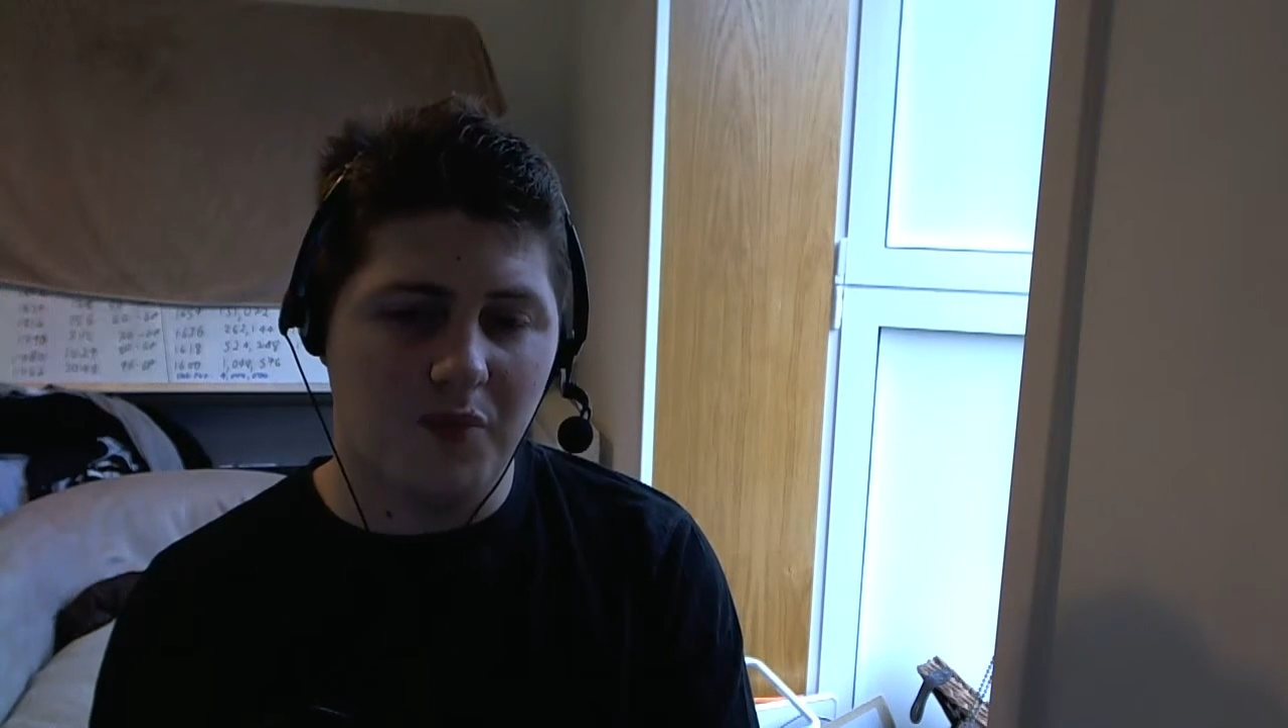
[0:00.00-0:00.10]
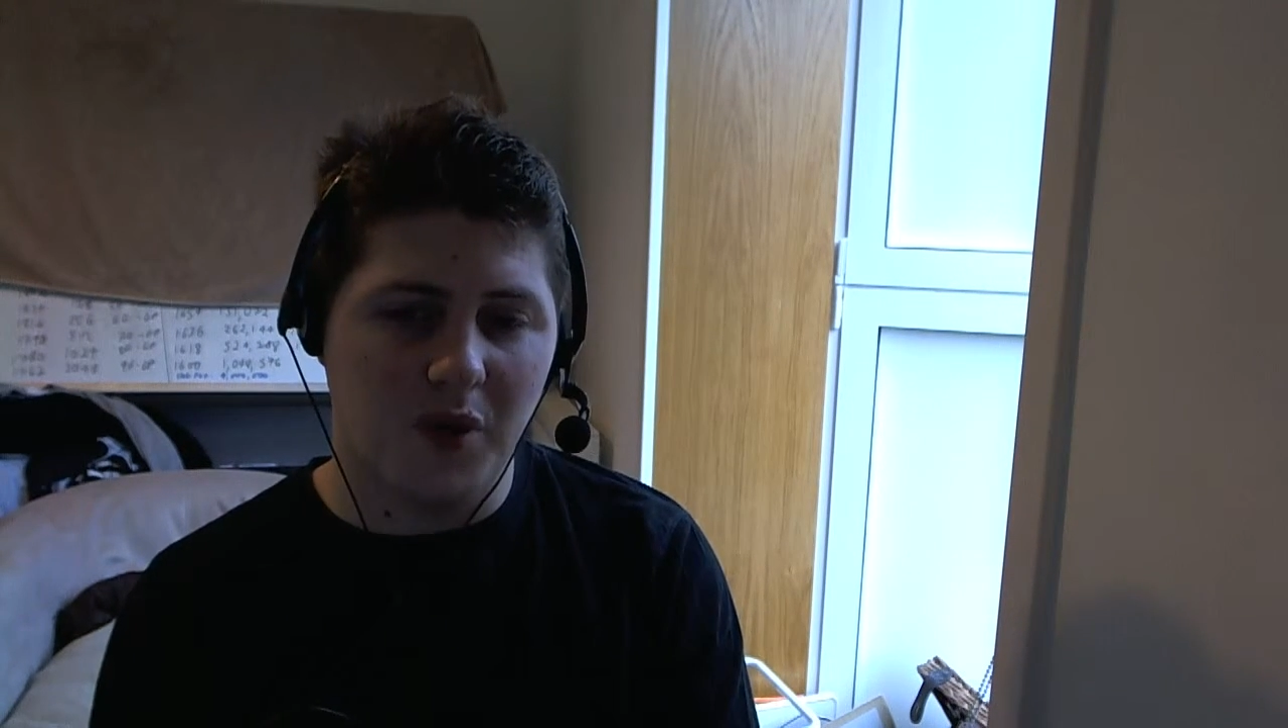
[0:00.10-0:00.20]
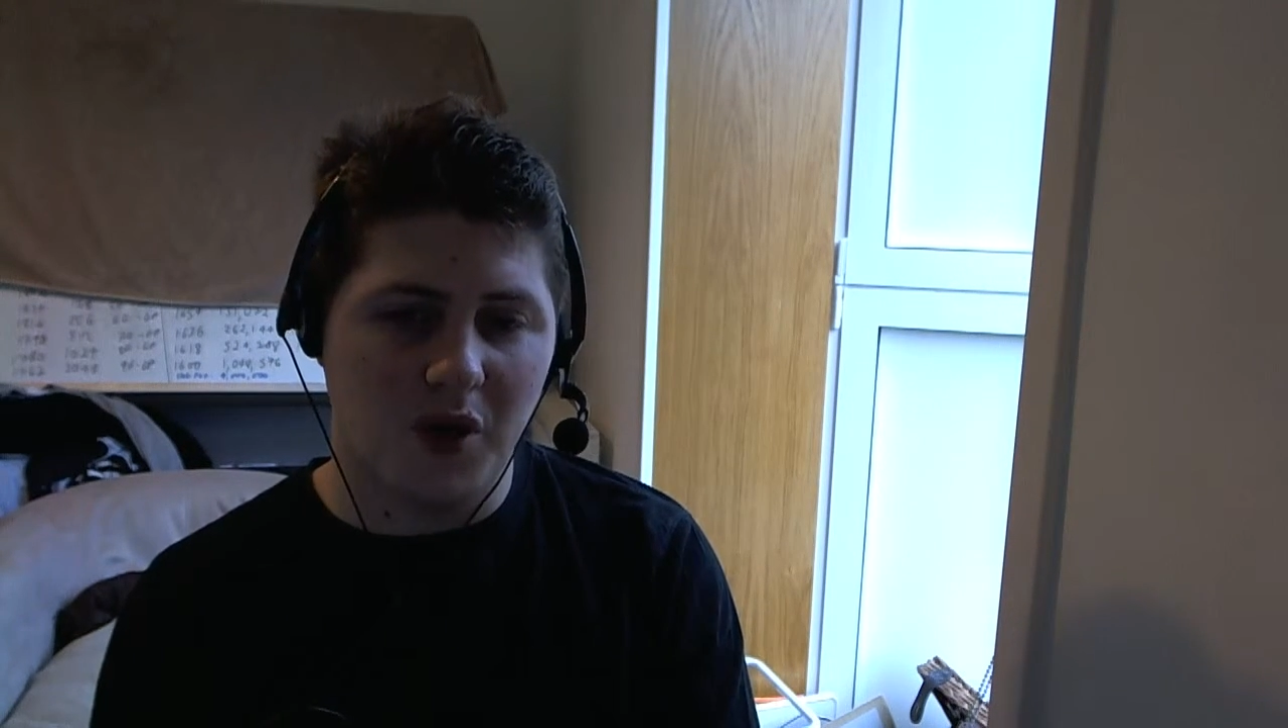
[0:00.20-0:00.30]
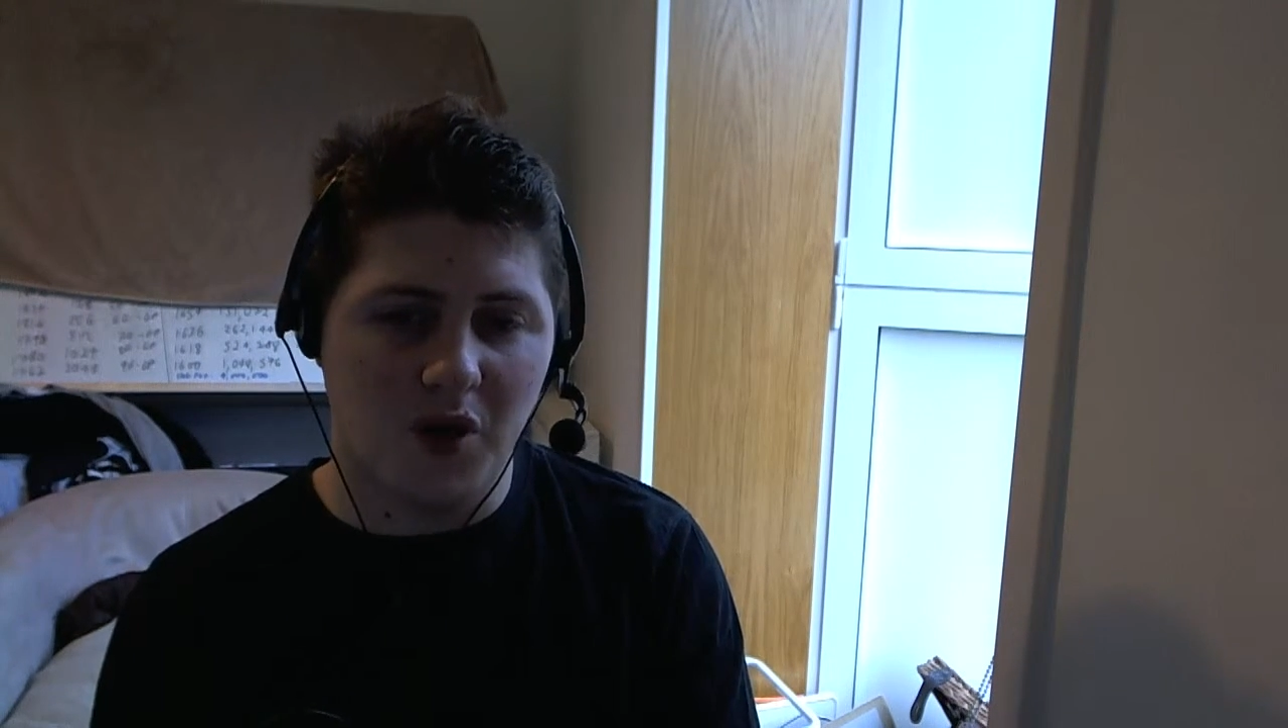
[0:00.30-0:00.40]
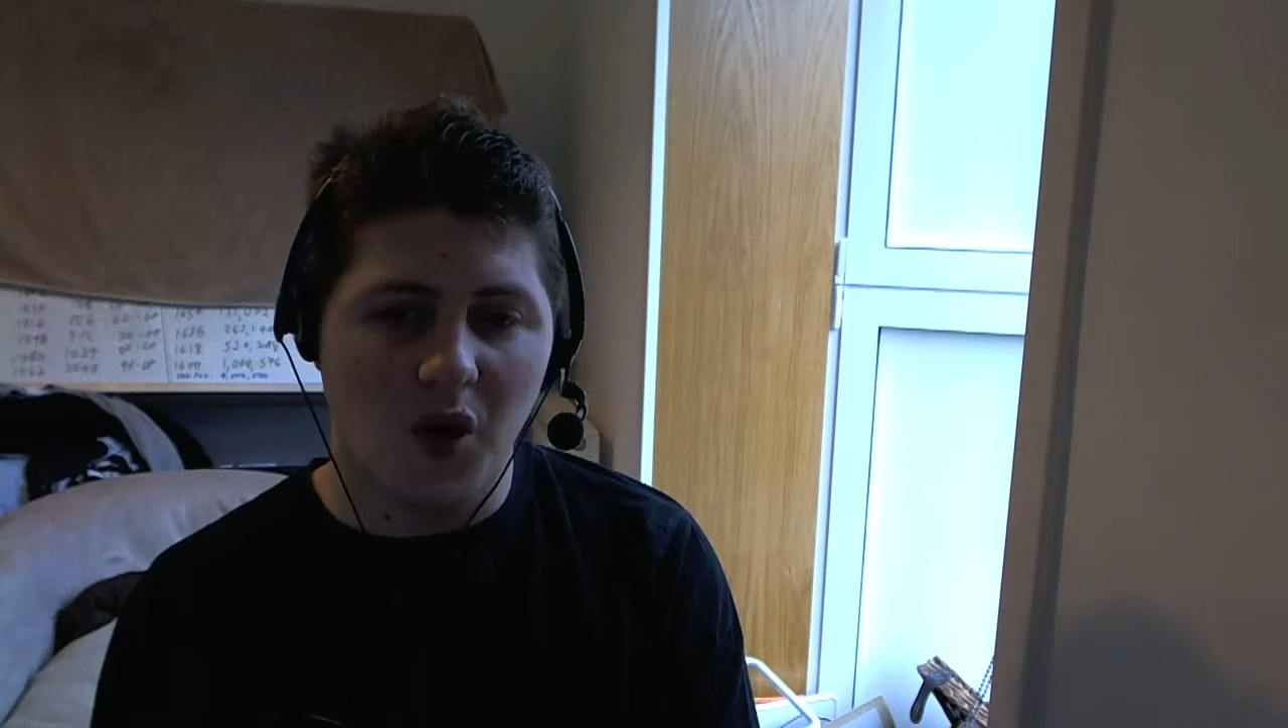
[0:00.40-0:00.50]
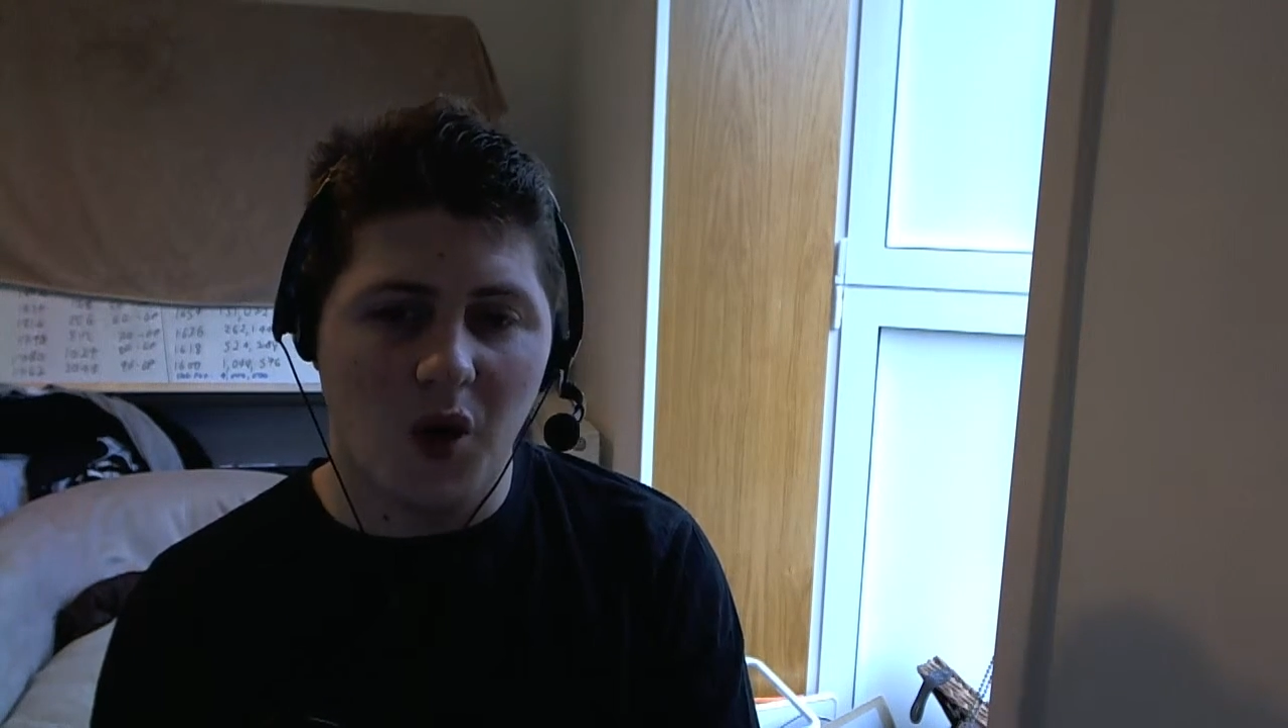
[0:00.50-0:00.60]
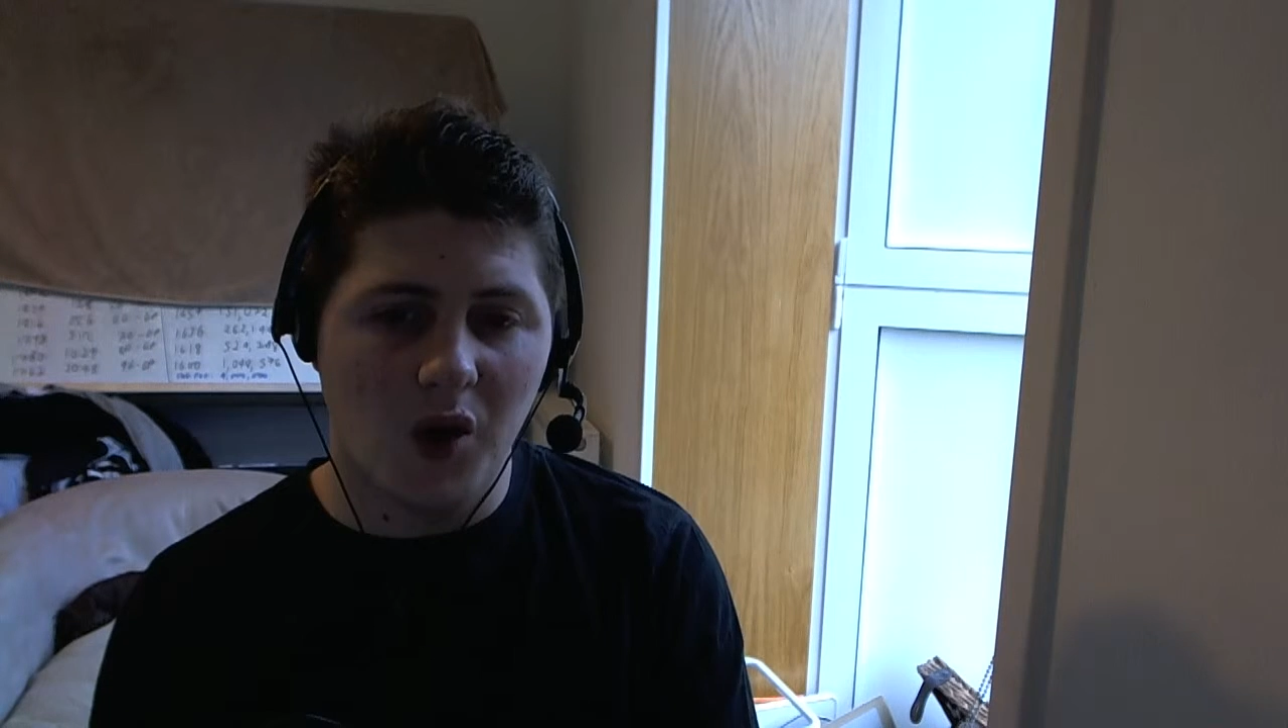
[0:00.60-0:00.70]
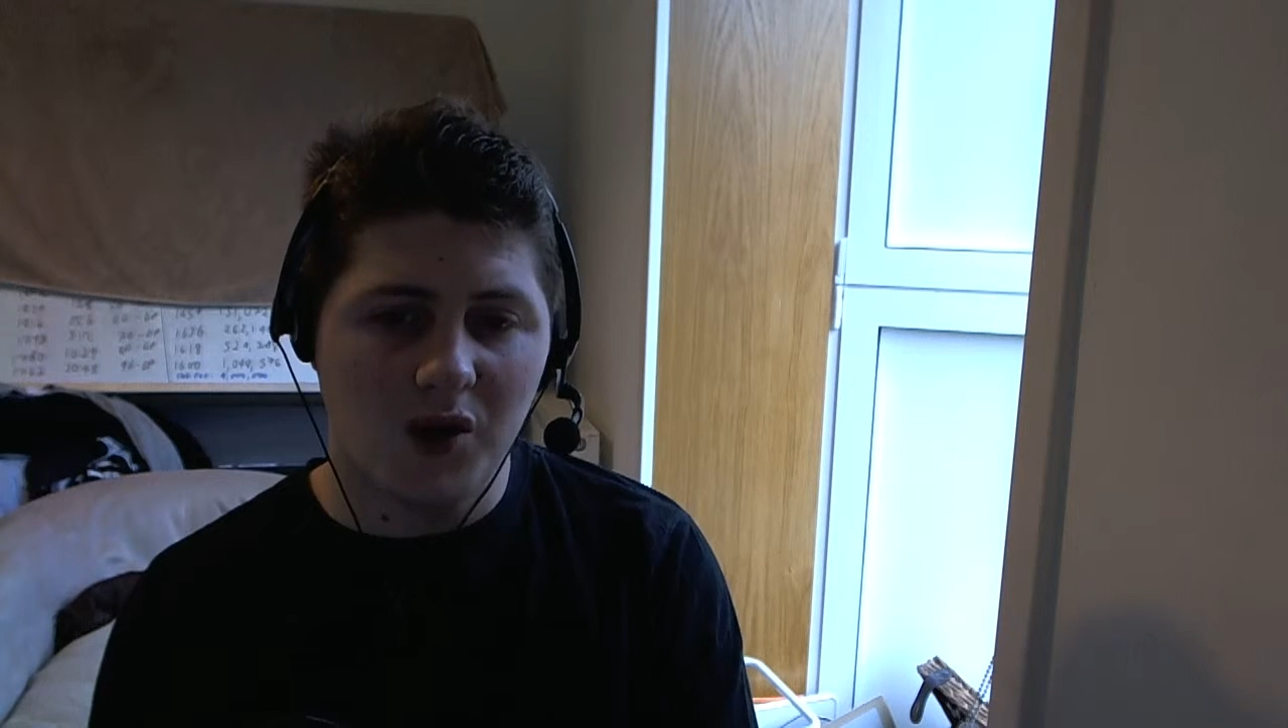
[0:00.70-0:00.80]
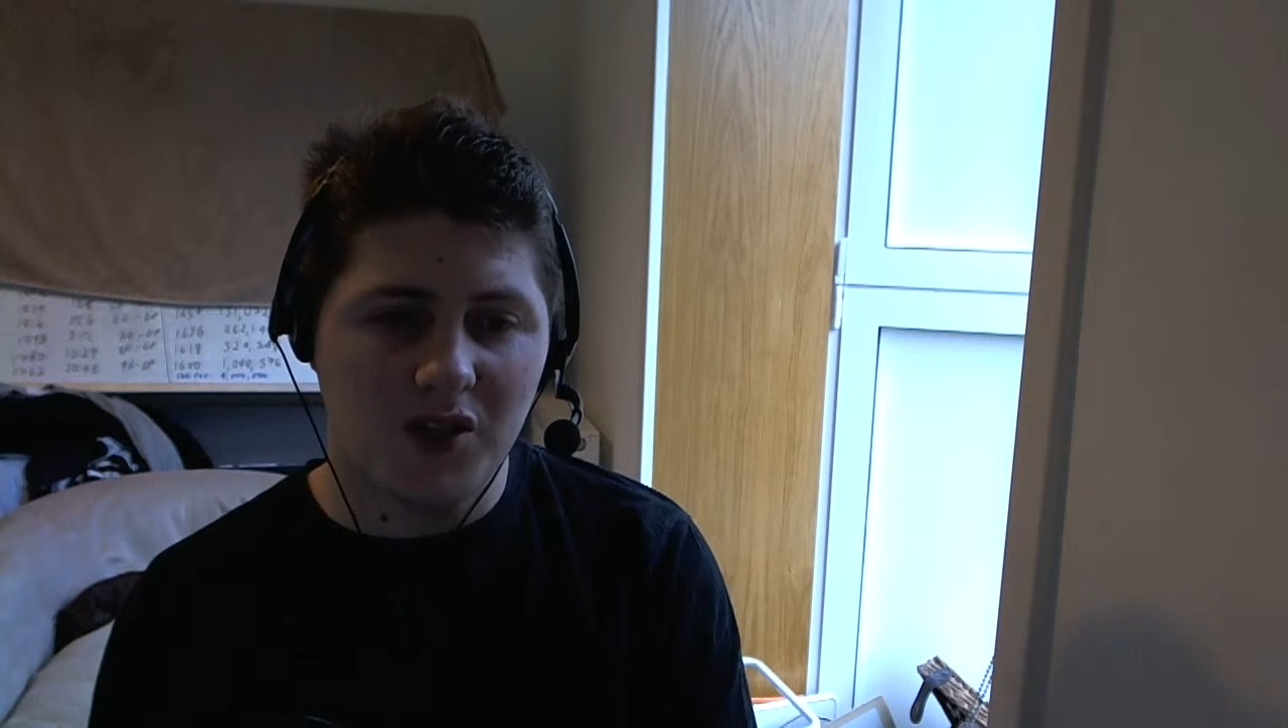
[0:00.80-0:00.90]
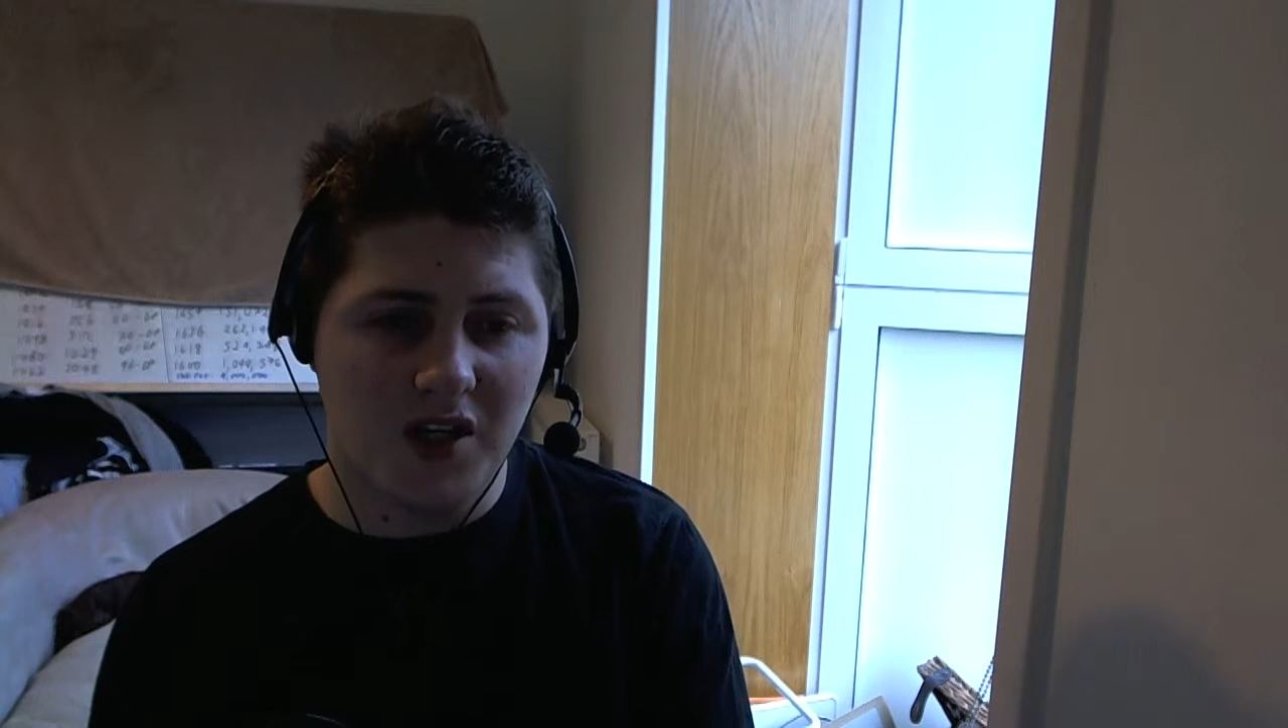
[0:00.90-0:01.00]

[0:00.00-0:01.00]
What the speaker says: because